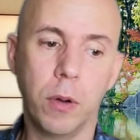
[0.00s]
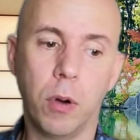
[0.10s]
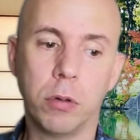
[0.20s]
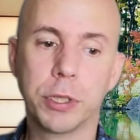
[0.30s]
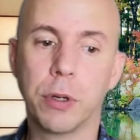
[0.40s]

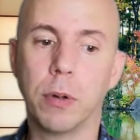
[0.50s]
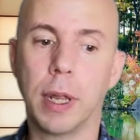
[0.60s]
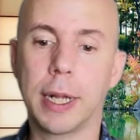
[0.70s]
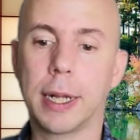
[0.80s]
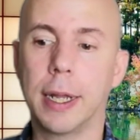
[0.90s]
Also,
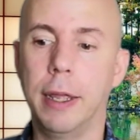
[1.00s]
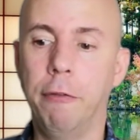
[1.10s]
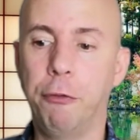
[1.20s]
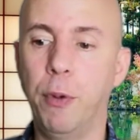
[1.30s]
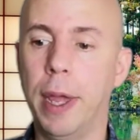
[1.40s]
like,
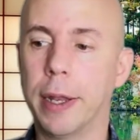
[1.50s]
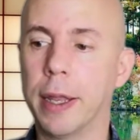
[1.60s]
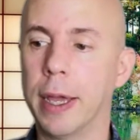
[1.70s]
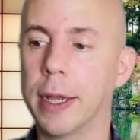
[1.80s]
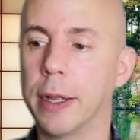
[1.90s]
if you had
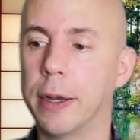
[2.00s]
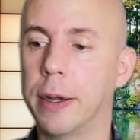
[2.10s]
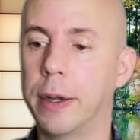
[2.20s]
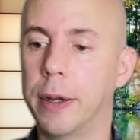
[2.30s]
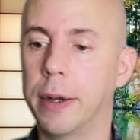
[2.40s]
like
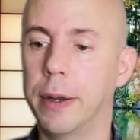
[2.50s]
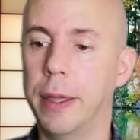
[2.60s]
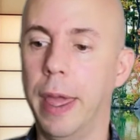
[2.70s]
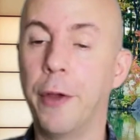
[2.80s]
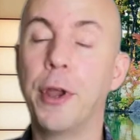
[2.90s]
an
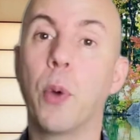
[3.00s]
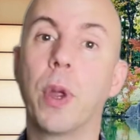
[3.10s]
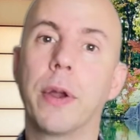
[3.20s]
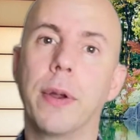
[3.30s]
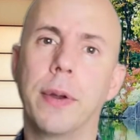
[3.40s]
area
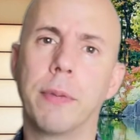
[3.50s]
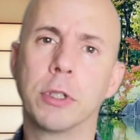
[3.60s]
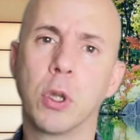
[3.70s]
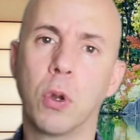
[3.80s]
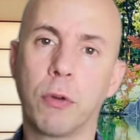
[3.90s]
where there
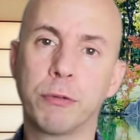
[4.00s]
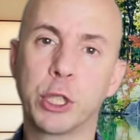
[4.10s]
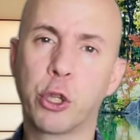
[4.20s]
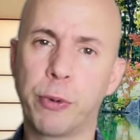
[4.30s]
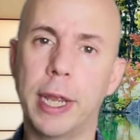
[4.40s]
was a lot of
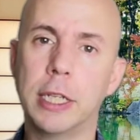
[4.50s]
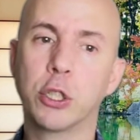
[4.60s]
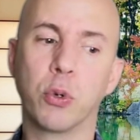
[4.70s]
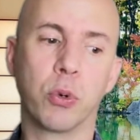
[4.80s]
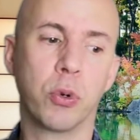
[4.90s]

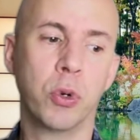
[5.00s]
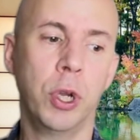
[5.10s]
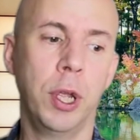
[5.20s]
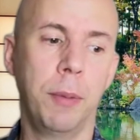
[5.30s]
stress or